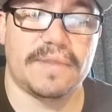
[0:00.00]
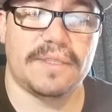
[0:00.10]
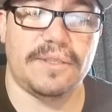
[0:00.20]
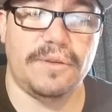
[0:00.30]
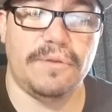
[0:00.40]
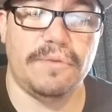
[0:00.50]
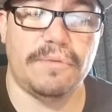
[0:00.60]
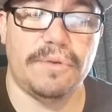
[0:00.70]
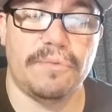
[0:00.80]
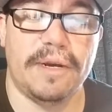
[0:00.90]
So
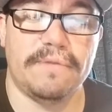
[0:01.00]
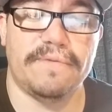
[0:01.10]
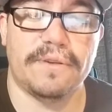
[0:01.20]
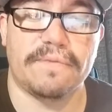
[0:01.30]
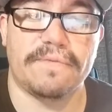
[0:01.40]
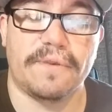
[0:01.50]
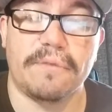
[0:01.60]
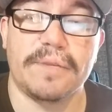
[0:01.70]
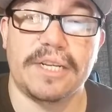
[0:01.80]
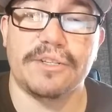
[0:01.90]
with one foot
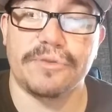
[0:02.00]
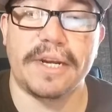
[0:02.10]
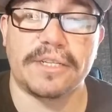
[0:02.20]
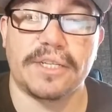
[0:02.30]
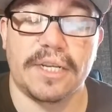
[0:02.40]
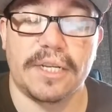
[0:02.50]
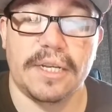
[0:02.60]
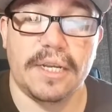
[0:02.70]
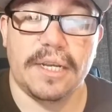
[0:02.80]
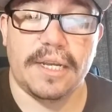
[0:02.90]
firmly entrenched
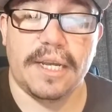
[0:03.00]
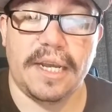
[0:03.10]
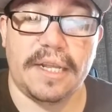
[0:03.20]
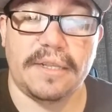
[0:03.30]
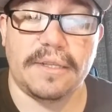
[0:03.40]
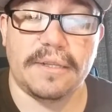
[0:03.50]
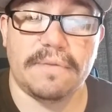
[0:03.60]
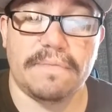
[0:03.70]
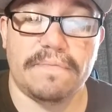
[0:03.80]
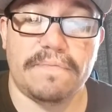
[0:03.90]
in
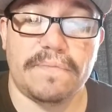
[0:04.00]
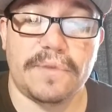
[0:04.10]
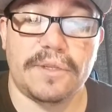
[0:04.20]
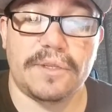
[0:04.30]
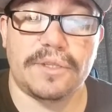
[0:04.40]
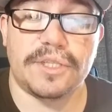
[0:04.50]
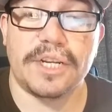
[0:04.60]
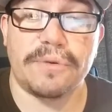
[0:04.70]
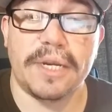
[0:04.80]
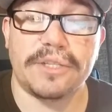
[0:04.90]

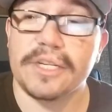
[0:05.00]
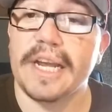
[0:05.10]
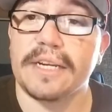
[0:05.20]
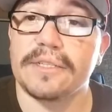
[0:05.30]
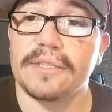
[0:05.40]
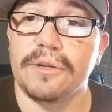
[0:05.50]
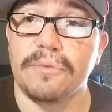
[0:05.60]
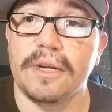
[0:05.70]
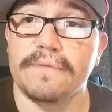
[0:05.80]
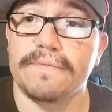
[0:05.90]
Generation X and
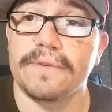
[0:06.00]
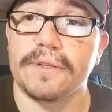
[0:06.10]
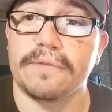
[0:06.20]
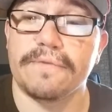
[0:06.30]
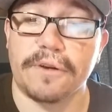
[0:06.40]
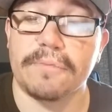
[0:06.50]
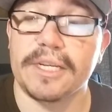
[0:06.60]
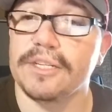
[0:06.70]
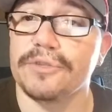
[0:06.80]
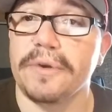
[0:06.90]
one foot firmly
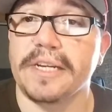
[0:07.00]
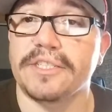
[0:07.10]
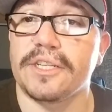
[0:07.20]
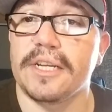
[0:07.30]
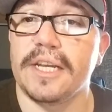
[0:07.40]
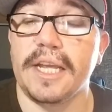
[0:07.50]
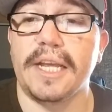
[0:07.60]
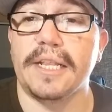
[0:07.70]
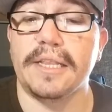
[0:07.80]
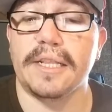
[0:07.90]
entrenched
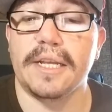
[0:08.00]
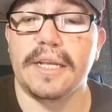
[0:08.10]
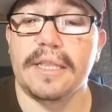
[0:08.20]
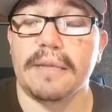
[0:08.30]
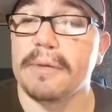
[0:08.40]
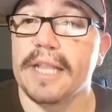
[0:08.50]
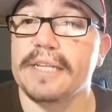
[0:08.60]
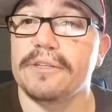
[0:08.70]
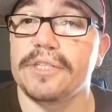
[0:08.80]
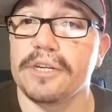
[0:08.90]
in the
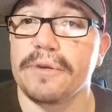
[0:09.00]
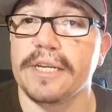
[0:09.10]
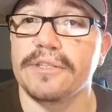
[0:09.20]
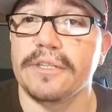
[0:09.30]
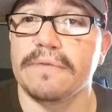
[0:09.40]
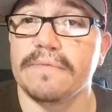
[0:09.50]
millennial generation,